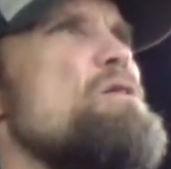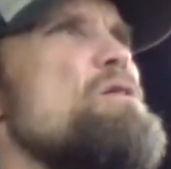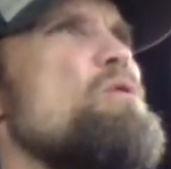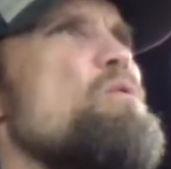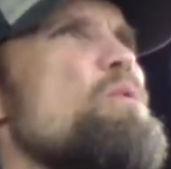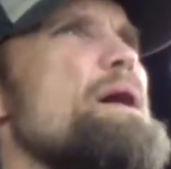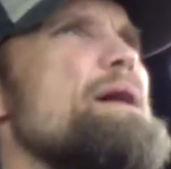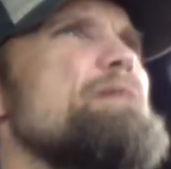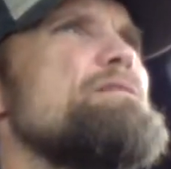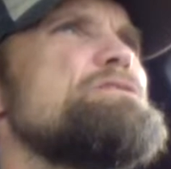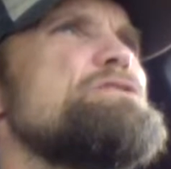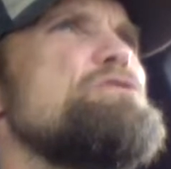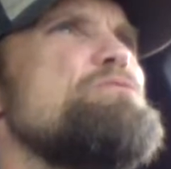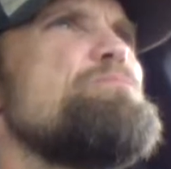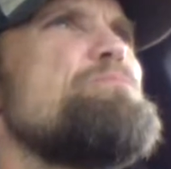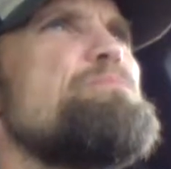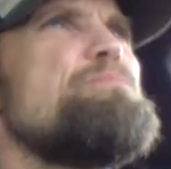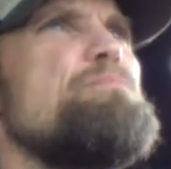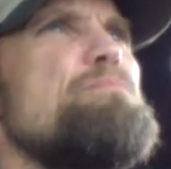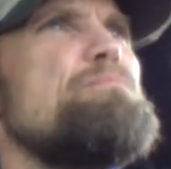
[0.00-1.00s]
"Why don't you
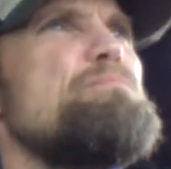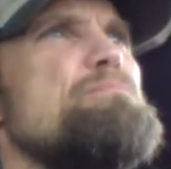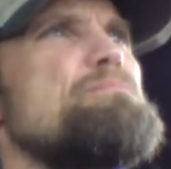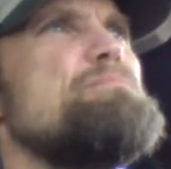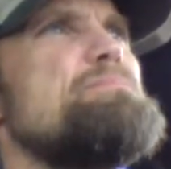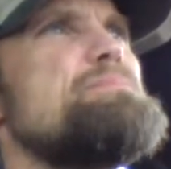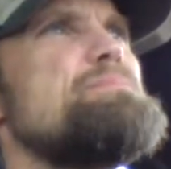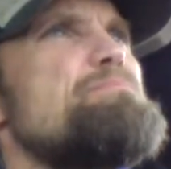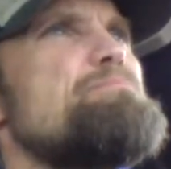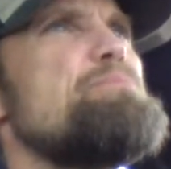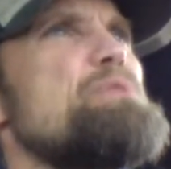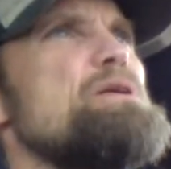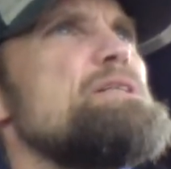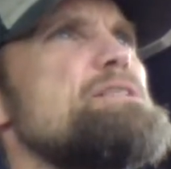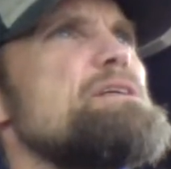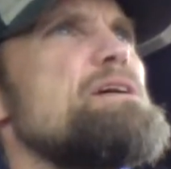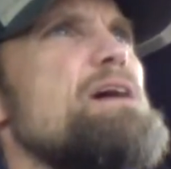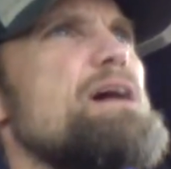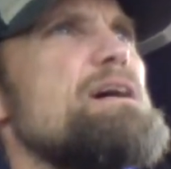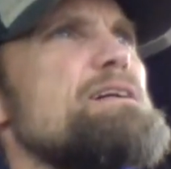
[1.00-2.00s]
preach
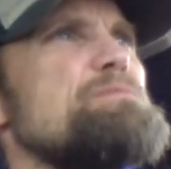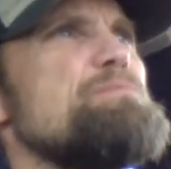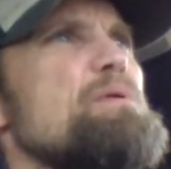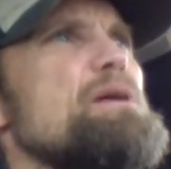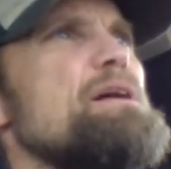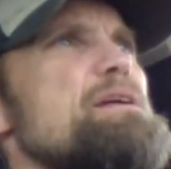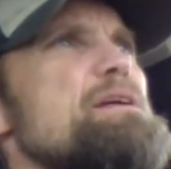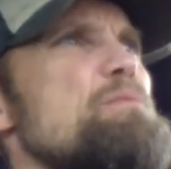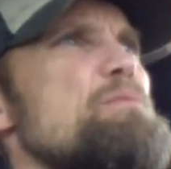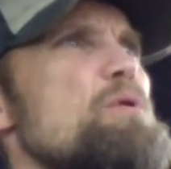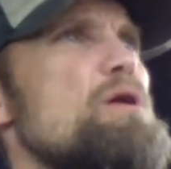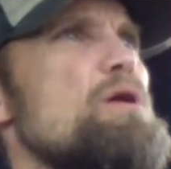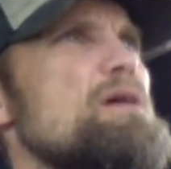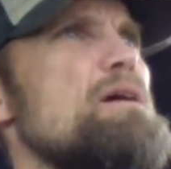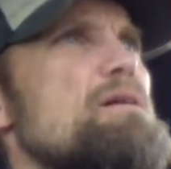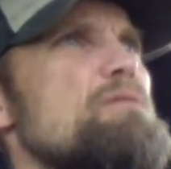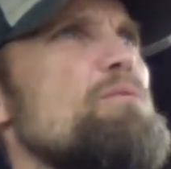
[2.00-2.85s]
the gospel anymore?